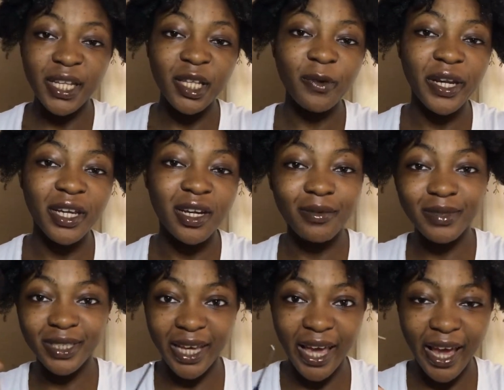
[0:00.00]
when it comes
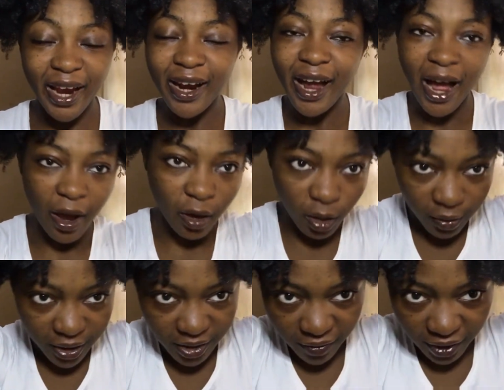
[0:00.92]
to hair. I
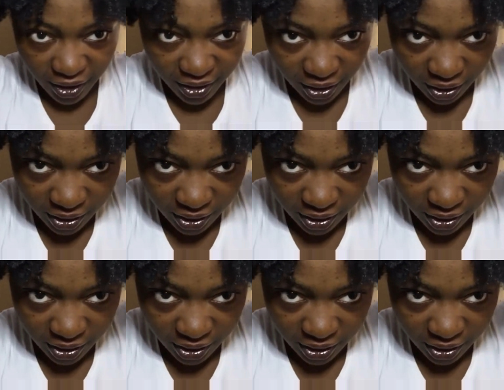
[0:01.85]
always figure things